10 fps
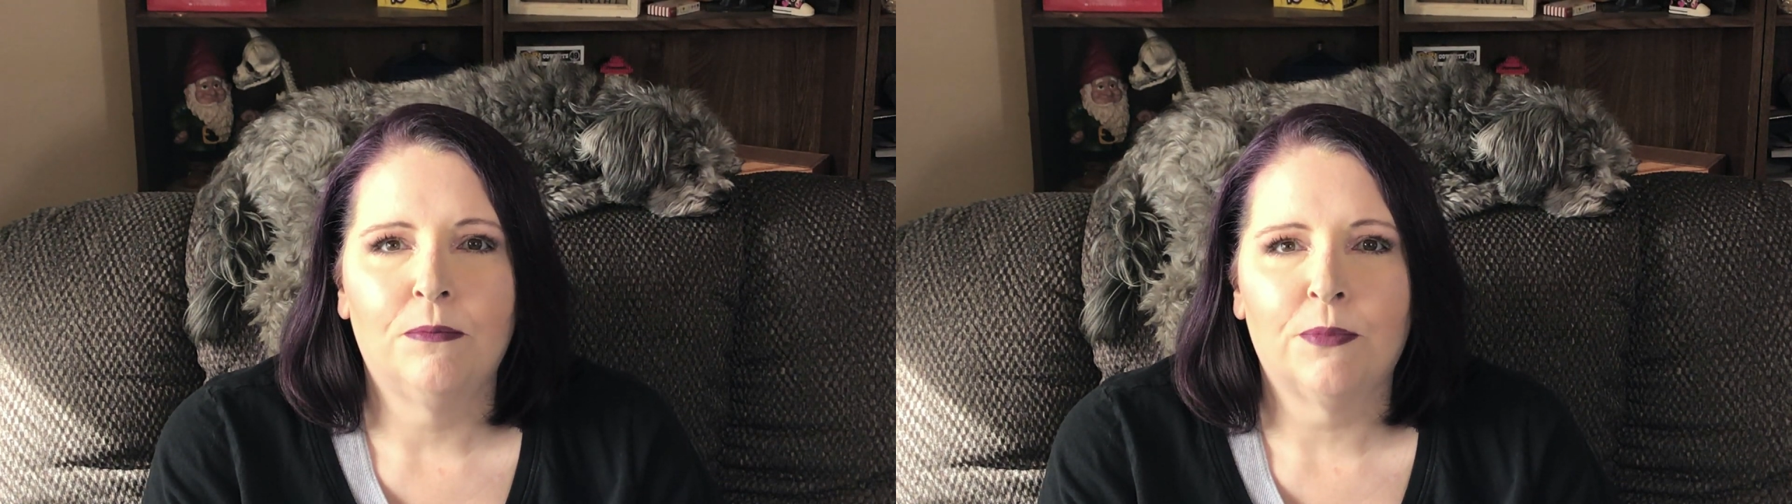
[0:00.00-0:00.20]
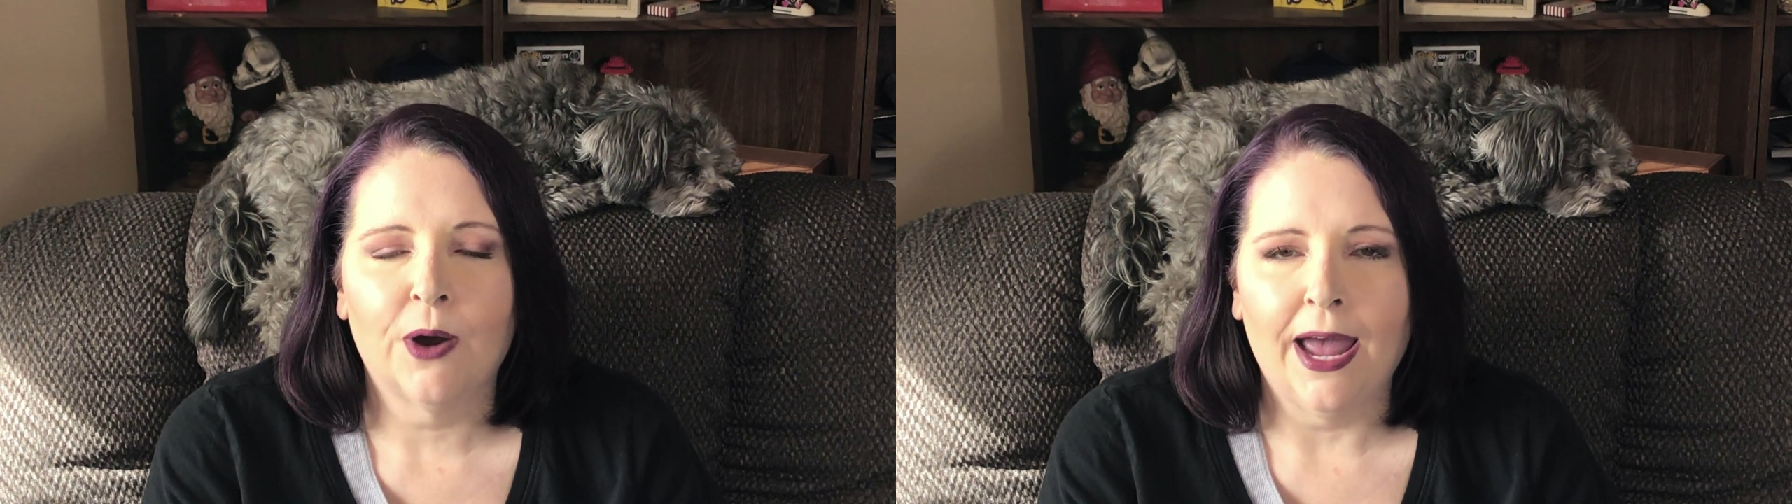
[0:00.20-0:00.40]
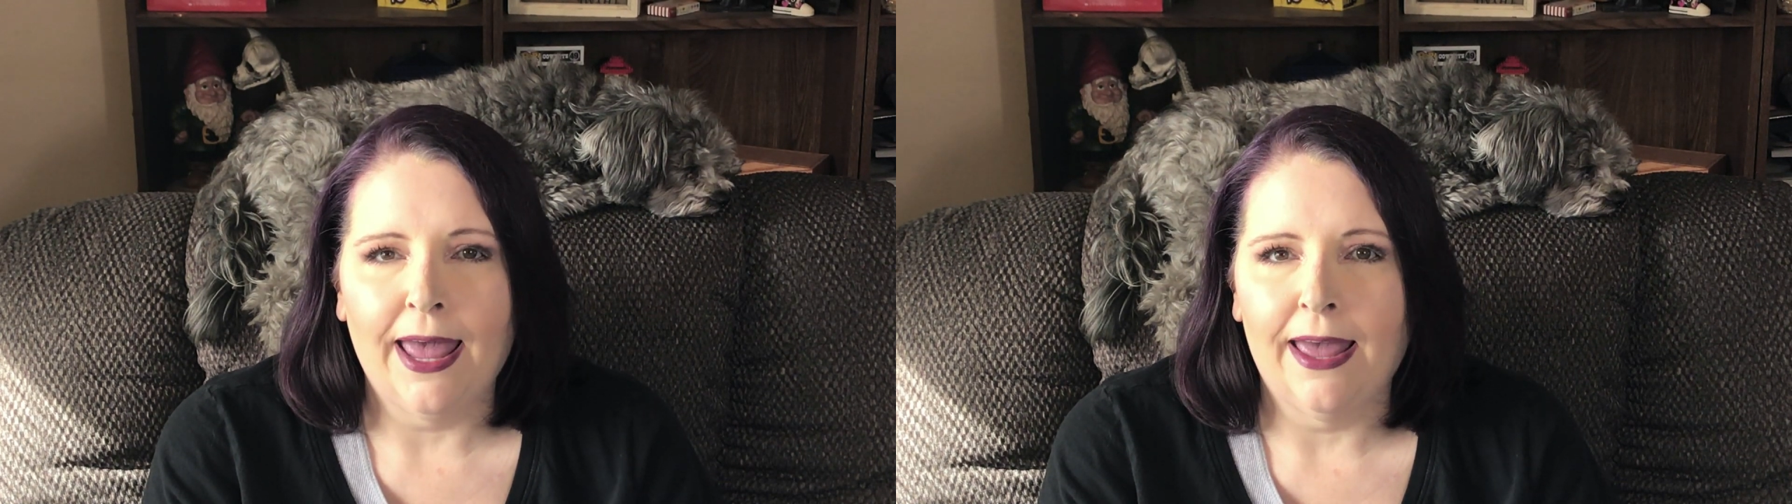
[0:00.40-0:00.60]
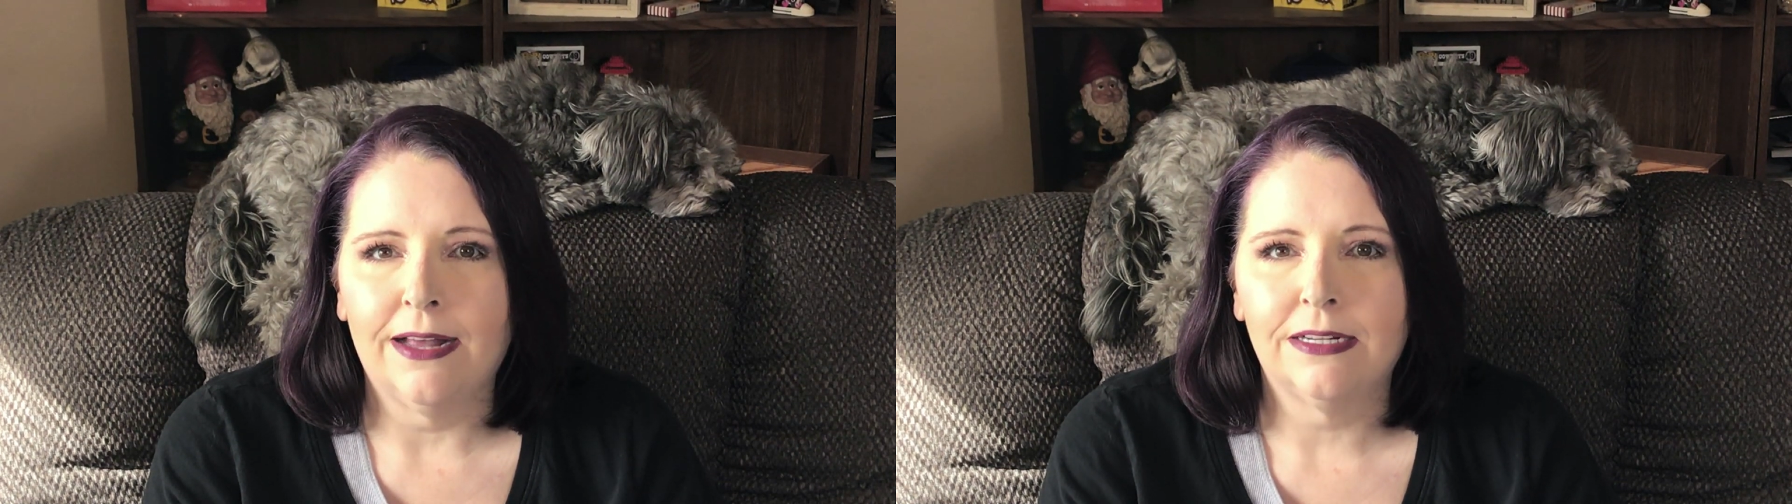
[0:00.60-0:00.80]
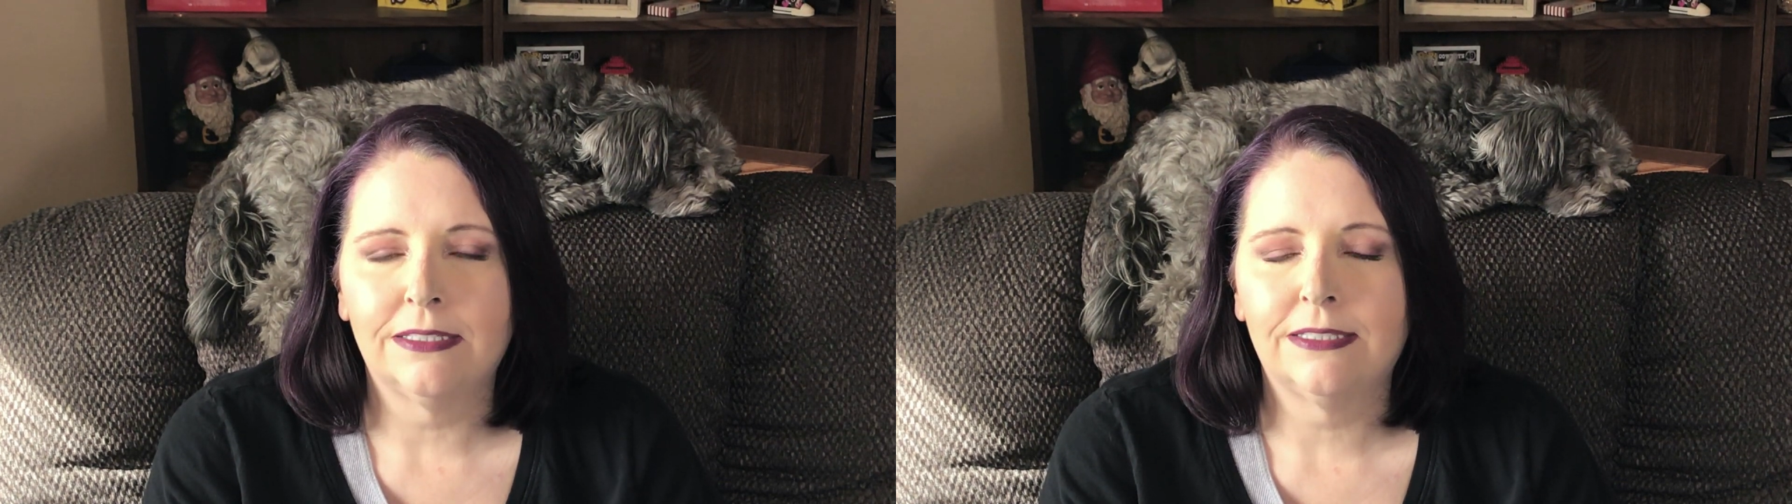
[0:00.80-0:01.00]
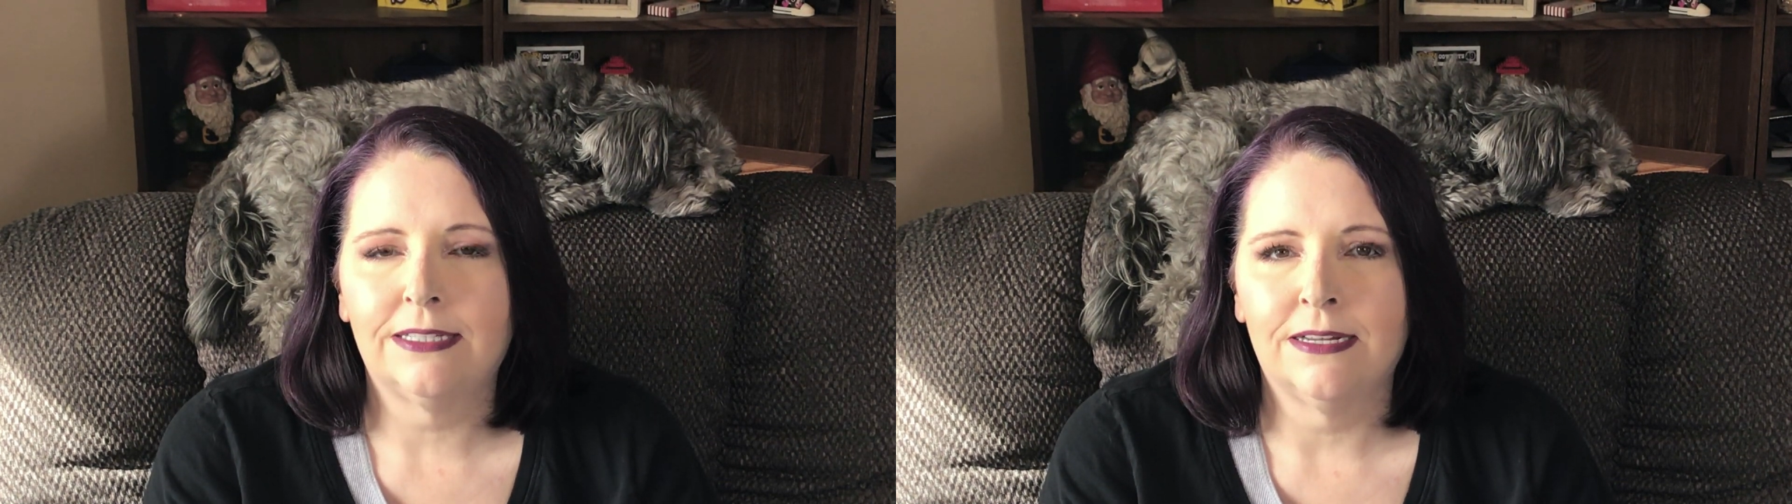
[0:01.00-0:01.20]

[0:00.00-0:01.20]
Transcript: breaks,